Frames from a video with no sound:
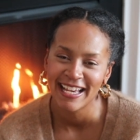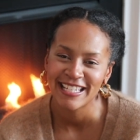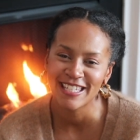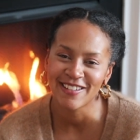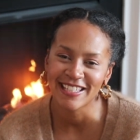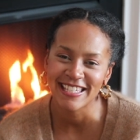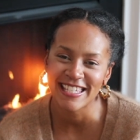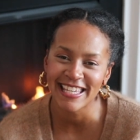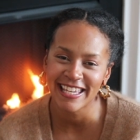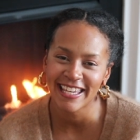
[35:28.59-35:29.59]
so you can
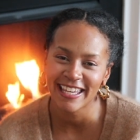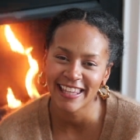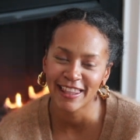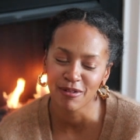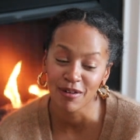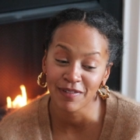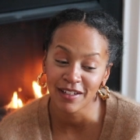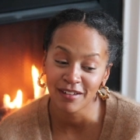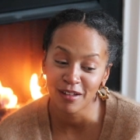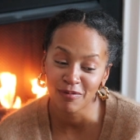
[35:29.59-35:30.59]
see the
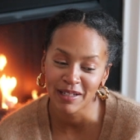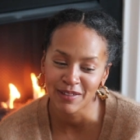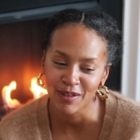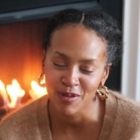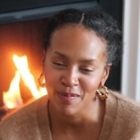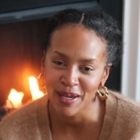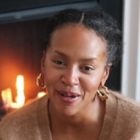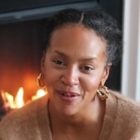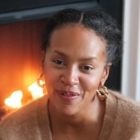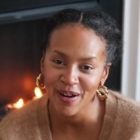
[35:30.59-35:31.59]
reveal of my later
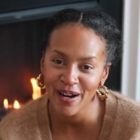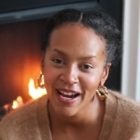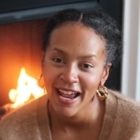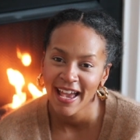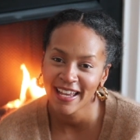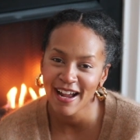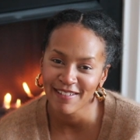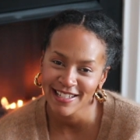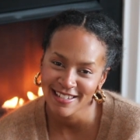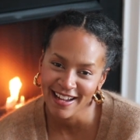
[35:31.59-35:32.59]
makeover and how
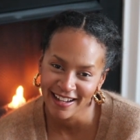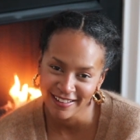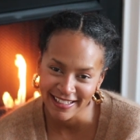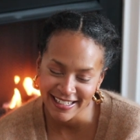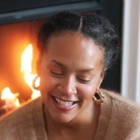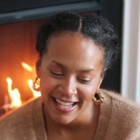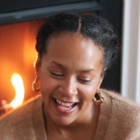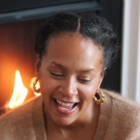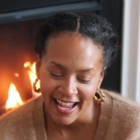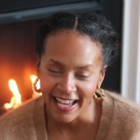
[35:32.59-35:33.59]
I style it
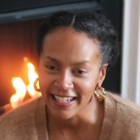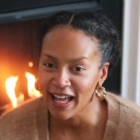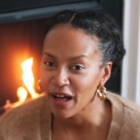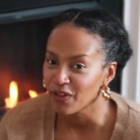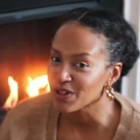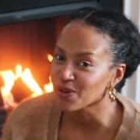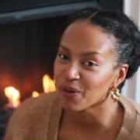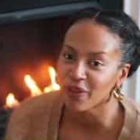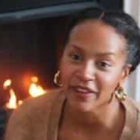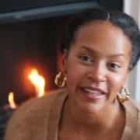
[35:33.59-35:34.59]
and how this
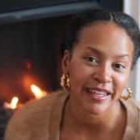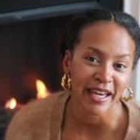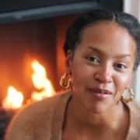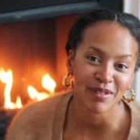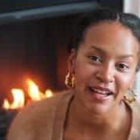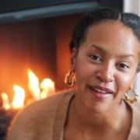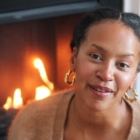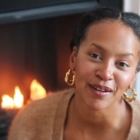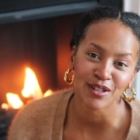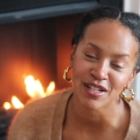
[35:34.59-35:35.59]
whole thing came
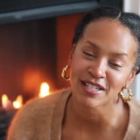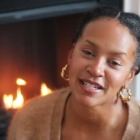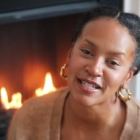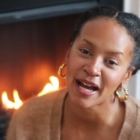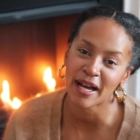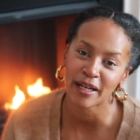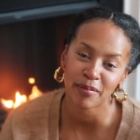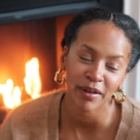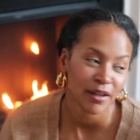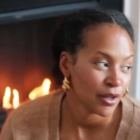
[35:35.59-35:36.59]
together just in time
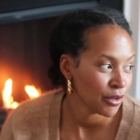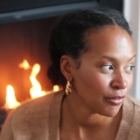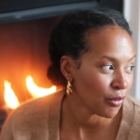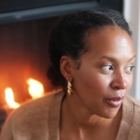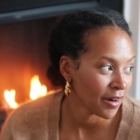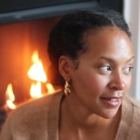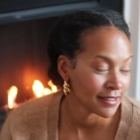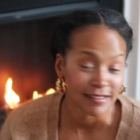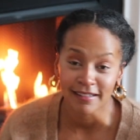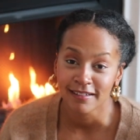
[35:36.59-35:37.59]
for
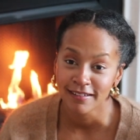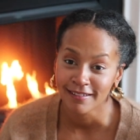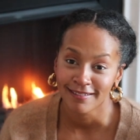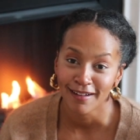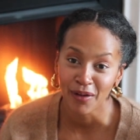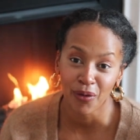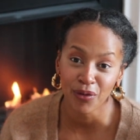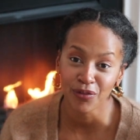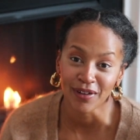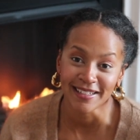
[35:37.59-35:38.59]
a
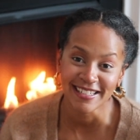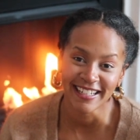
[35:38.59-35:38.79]
cold front.